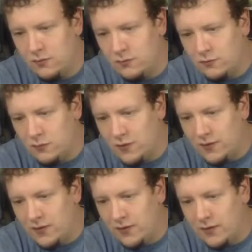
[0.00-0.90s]

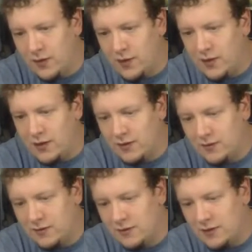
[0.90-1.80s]
once I
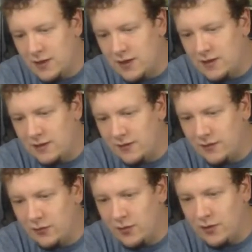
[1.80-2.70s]
end this
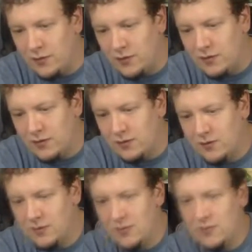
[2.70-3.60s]
stream, and
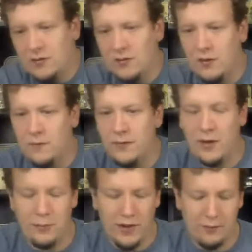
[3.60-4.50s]
hopefully
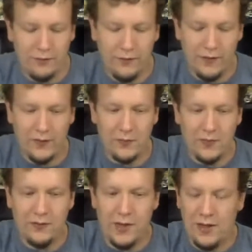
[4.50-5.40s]
I'll be able to fix him.
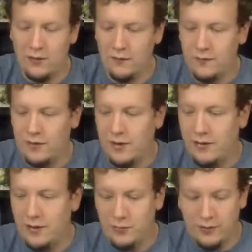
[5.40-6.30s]
If not, hopefully
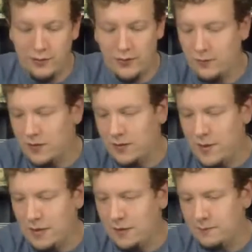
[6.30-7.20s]
they're able to do something
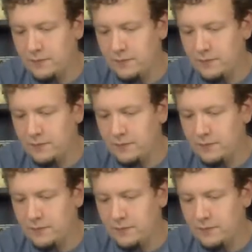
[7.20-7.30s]
about